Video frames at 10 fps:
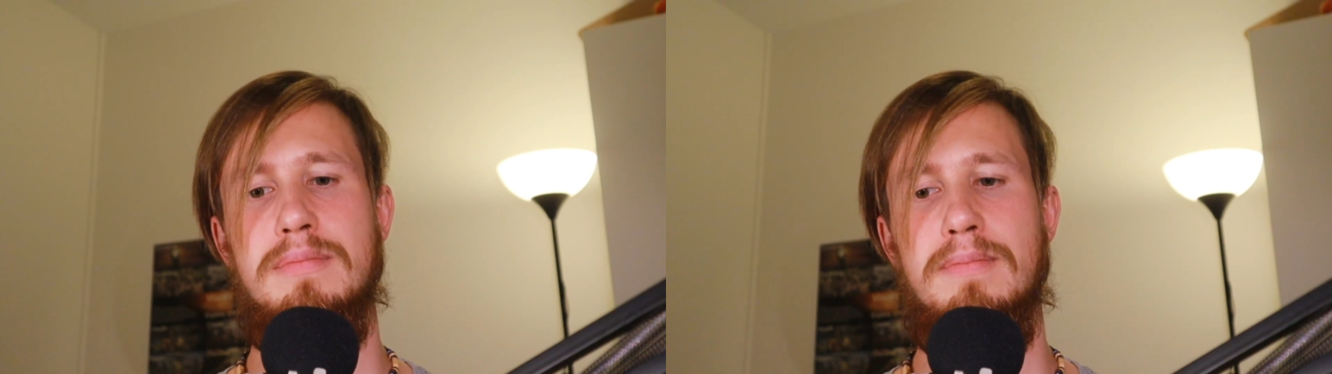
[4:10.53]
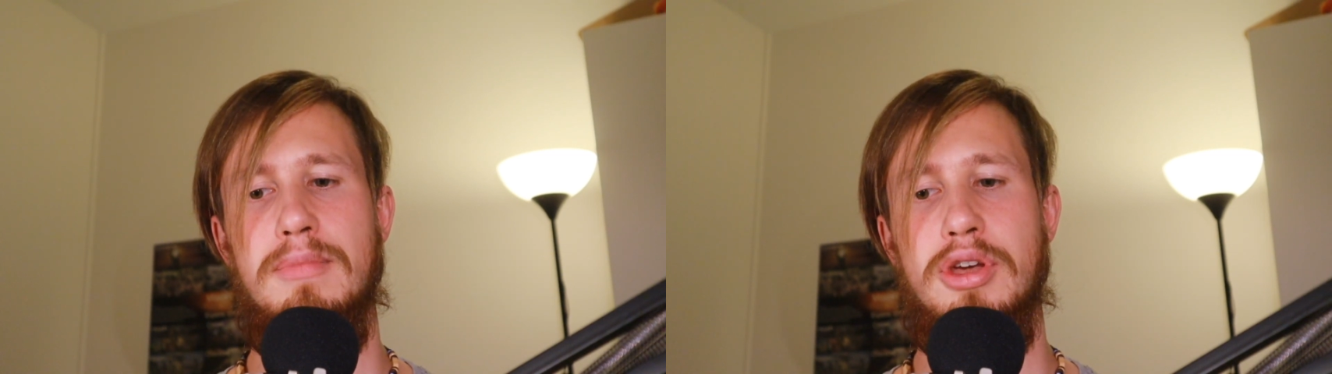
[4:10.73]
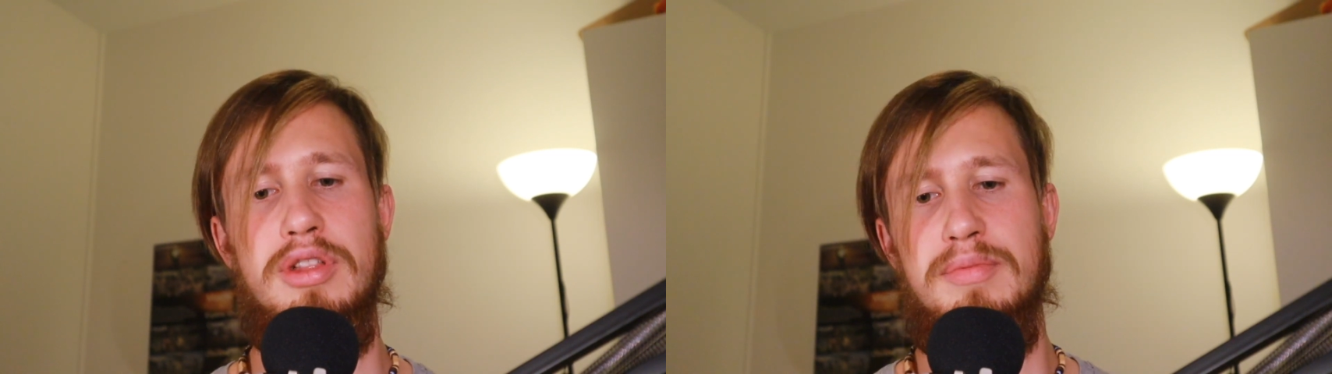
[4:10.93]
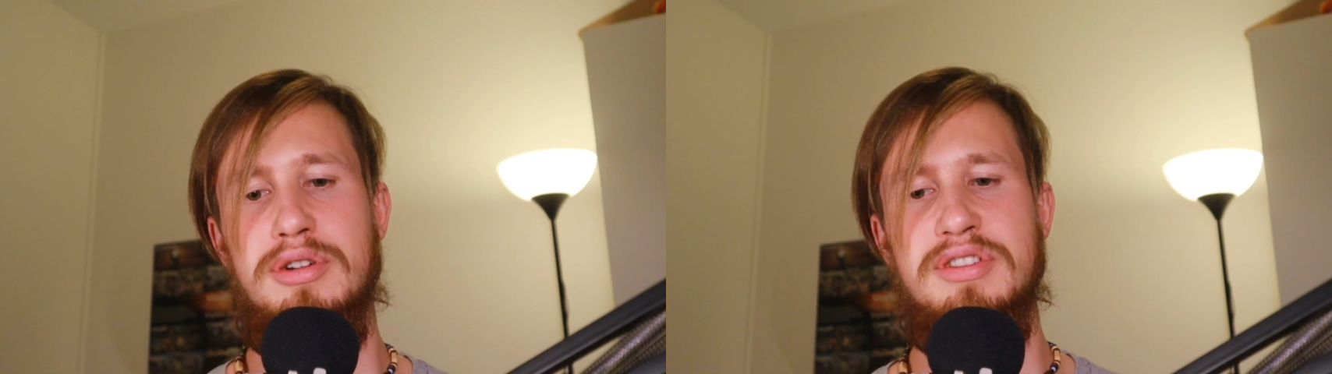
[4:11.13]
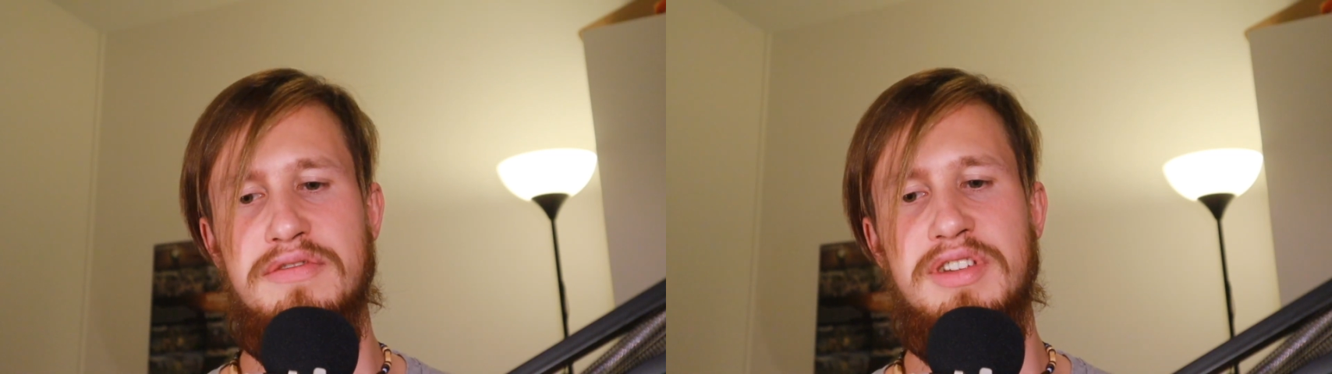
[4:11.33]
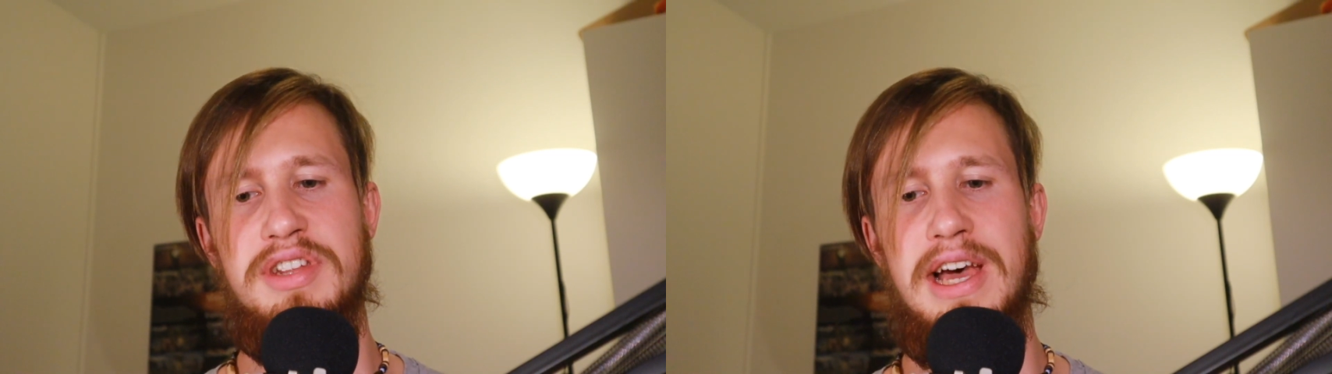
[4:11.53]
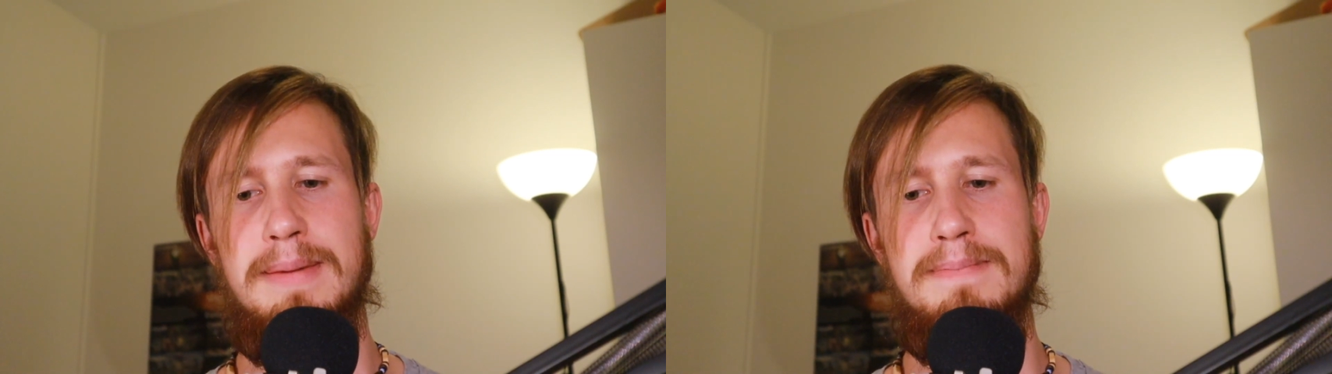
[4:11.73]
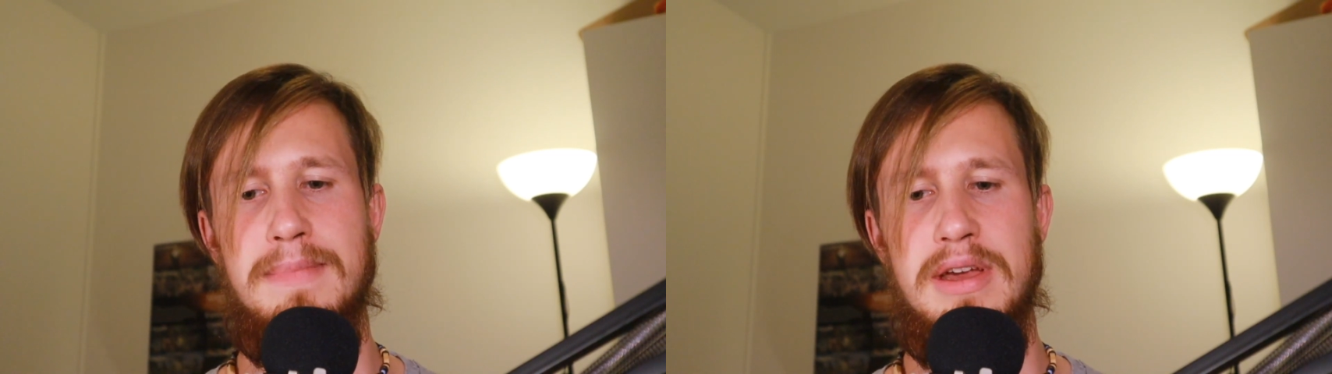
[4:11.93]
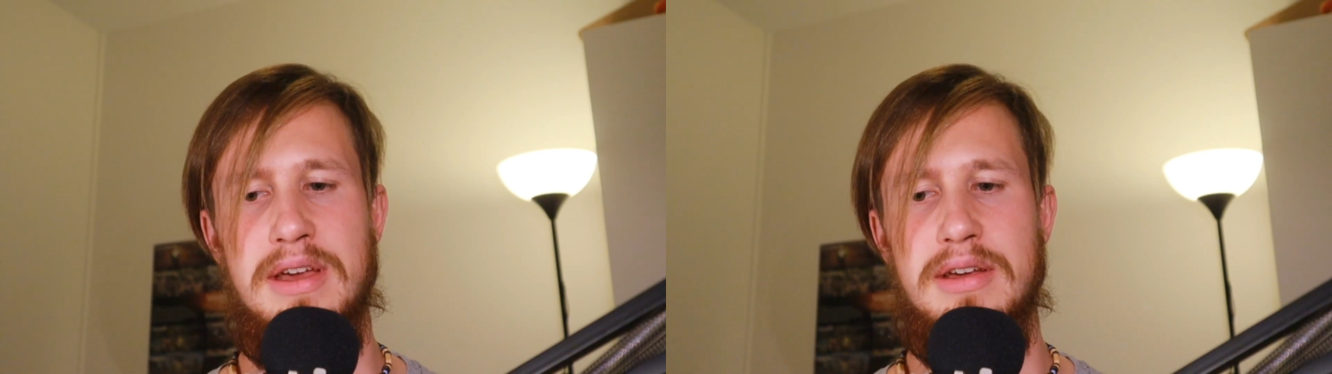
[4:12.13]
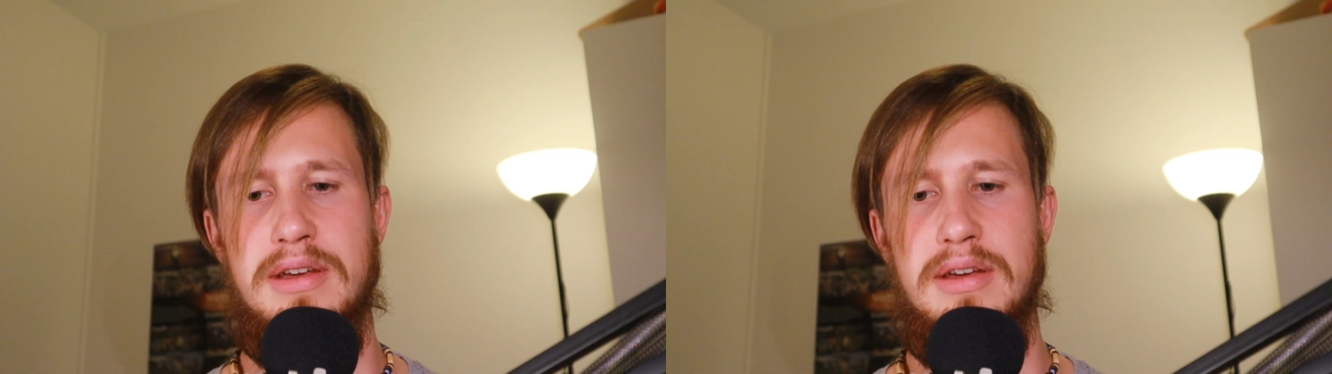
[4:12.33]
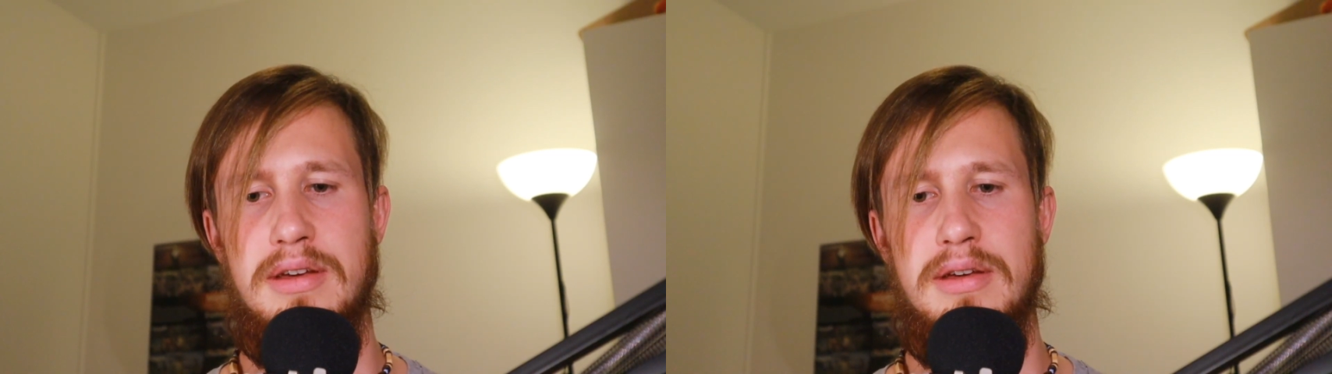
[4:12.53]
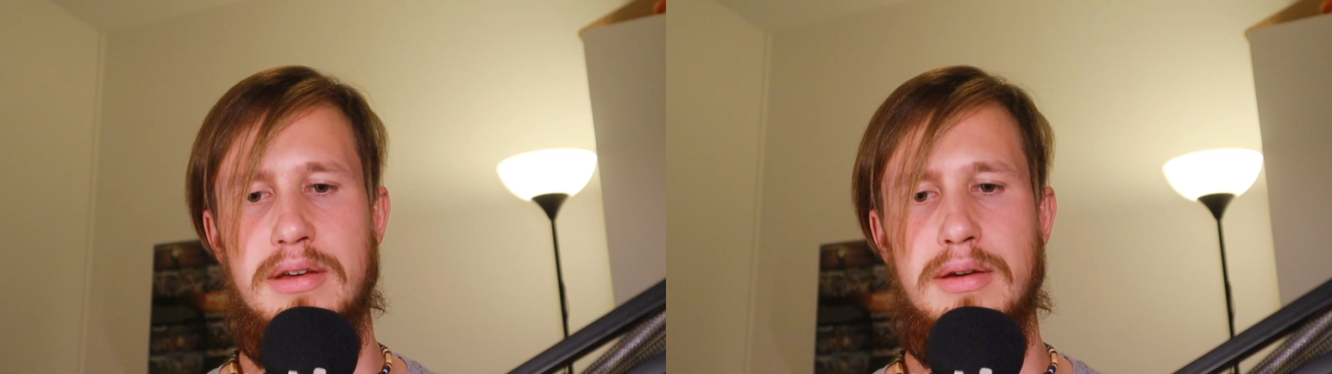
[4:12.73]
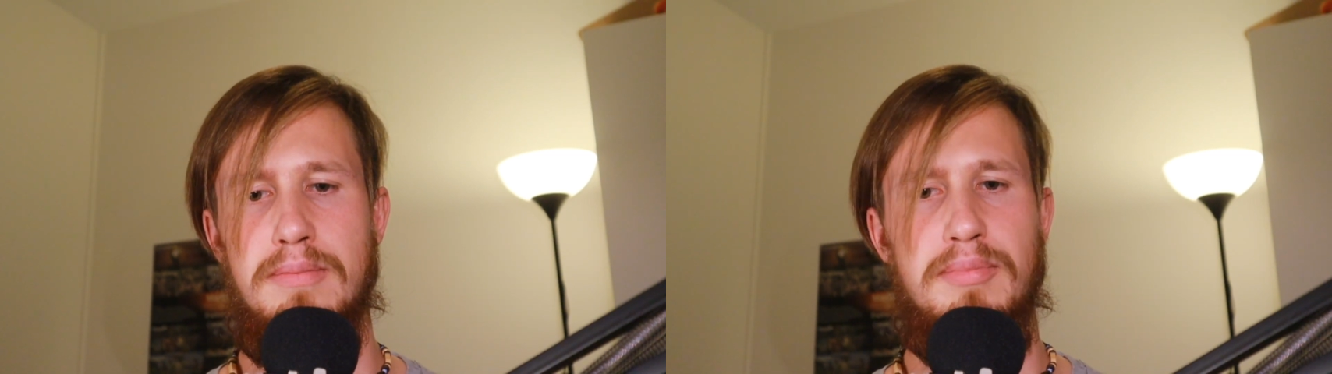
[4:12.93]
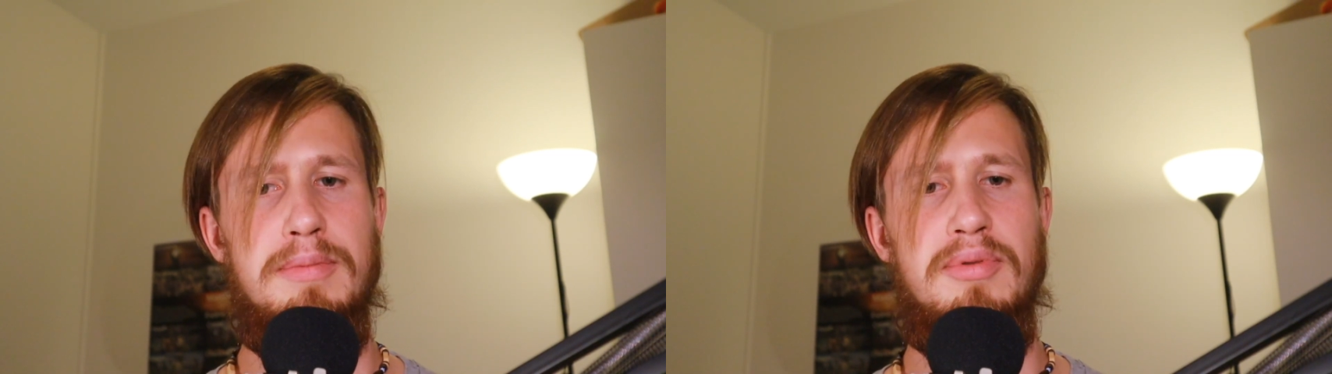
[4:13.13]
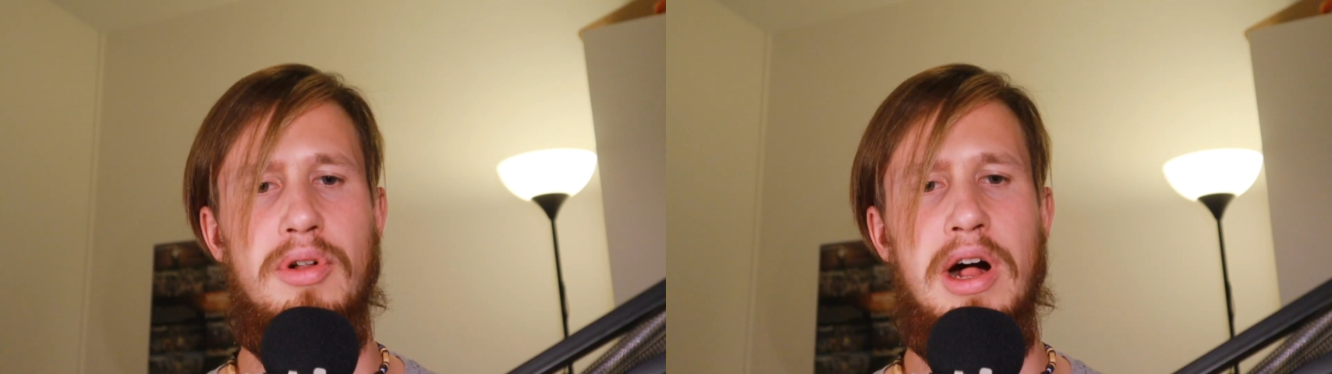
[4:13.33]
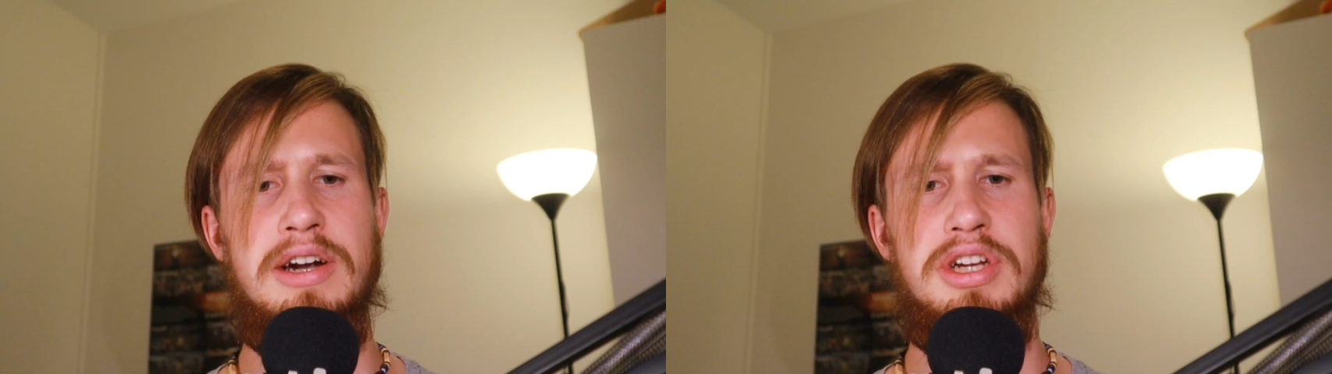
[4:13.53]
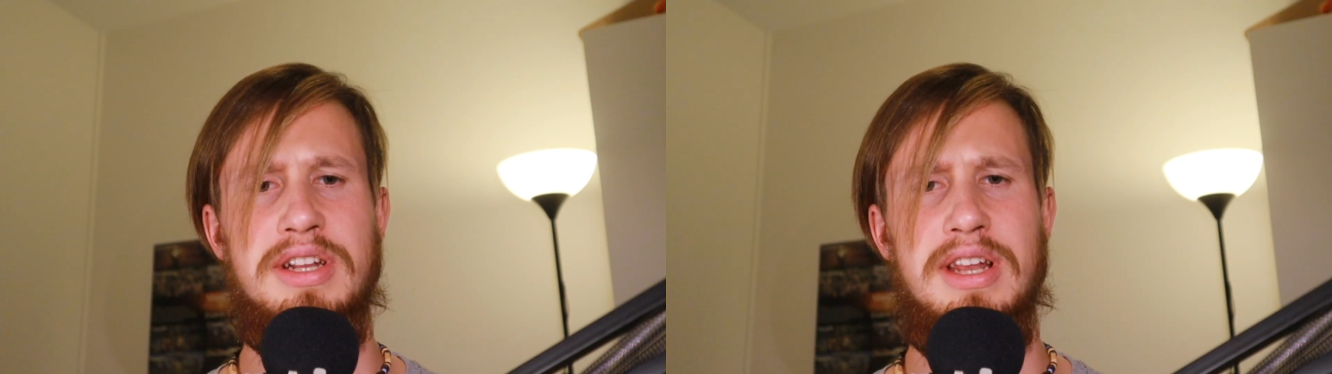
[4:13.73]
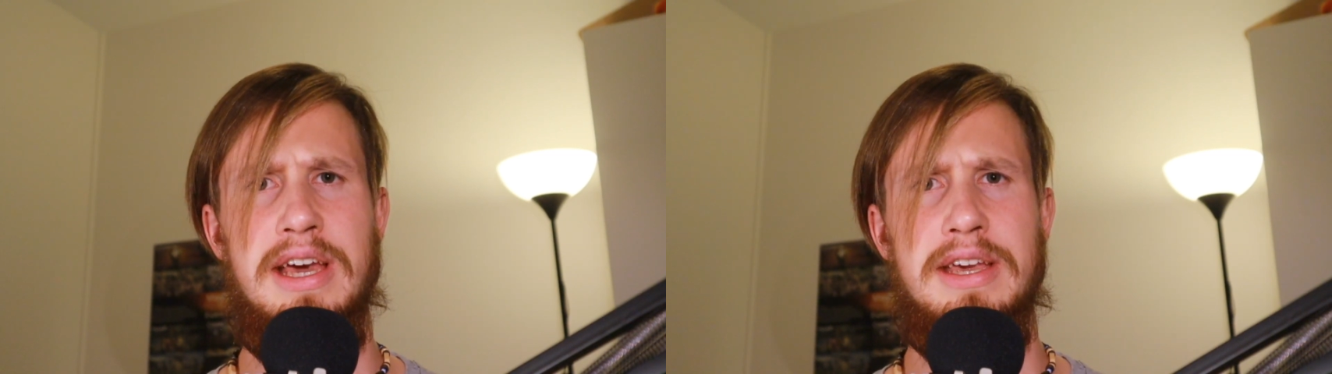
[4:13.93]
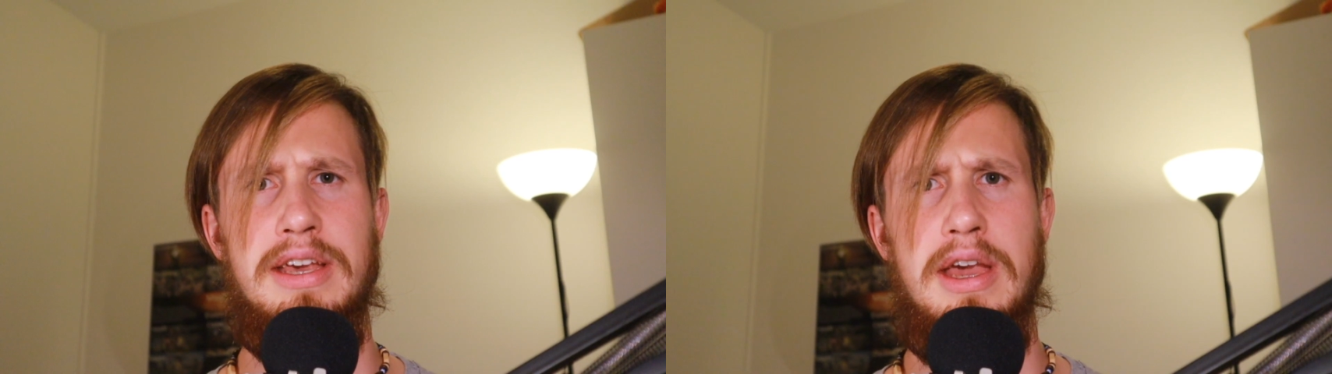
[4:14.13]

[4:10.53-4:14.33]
Because most of the time, people are just like,